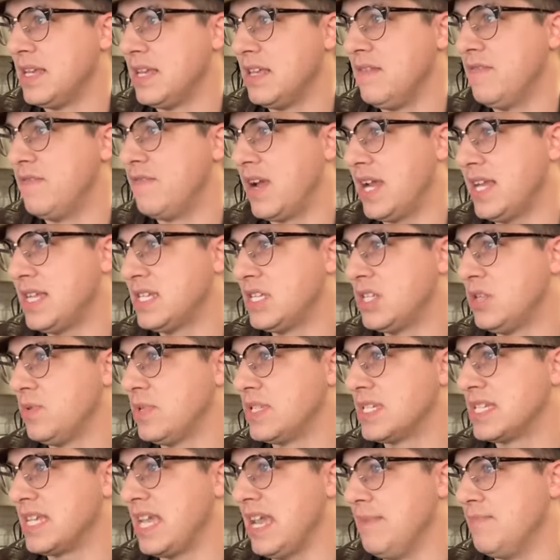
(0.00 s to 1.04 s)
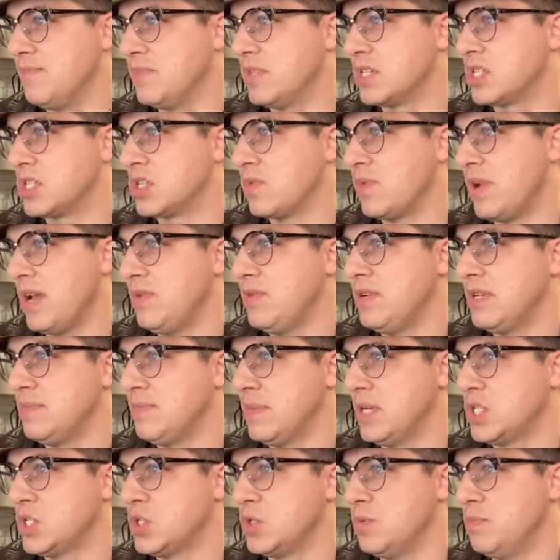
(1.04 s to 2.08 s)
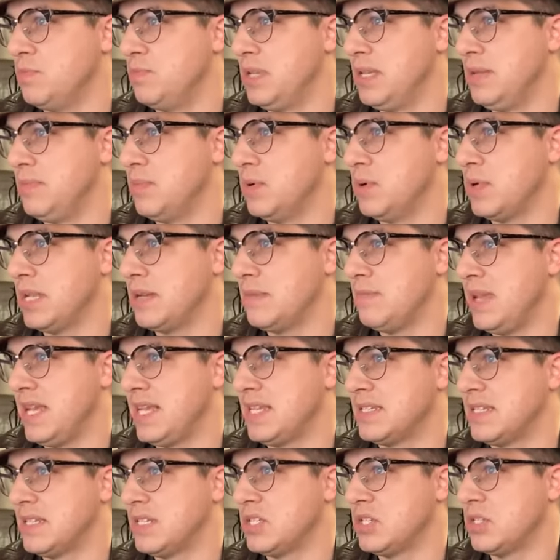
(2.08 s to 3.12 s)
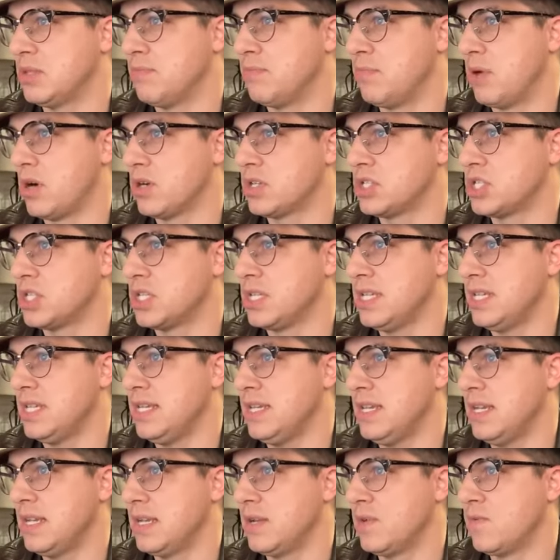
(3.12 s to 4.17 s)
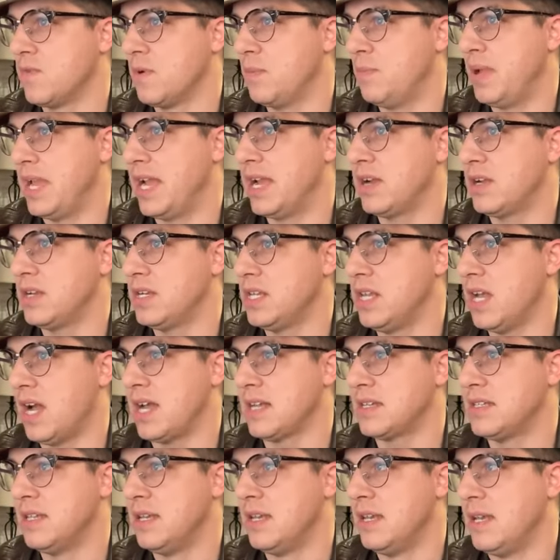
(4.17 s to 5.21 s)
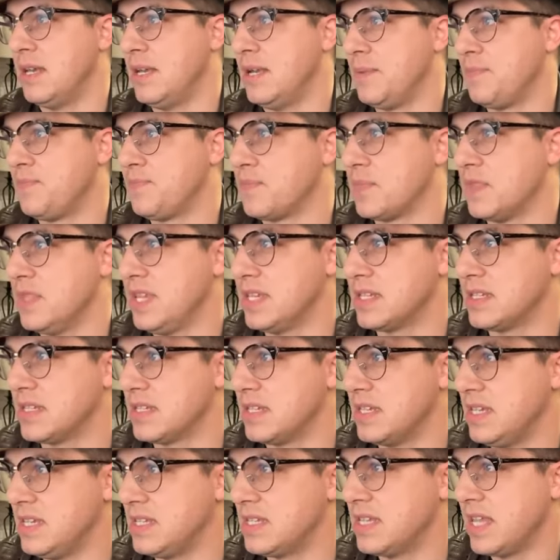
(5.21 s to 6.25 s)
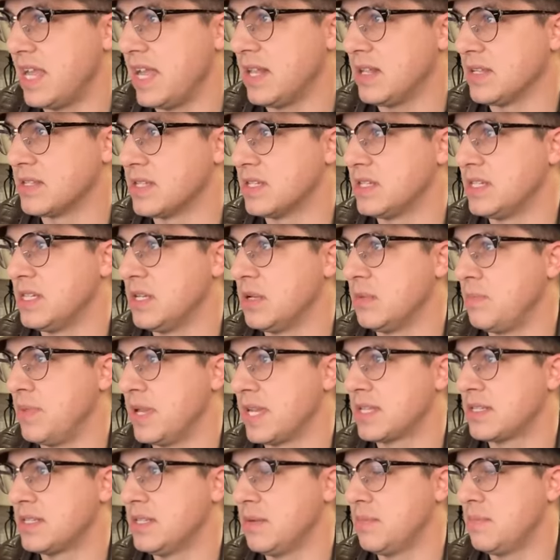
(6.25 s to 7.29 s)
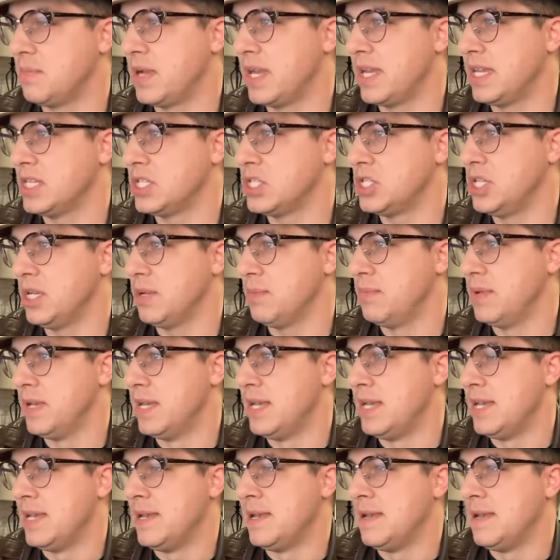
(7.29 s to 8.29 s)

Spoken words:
He fights to escape the surrounding mushroom people and makes it to the partially repaired yacht. This he sails until picked up by a ship.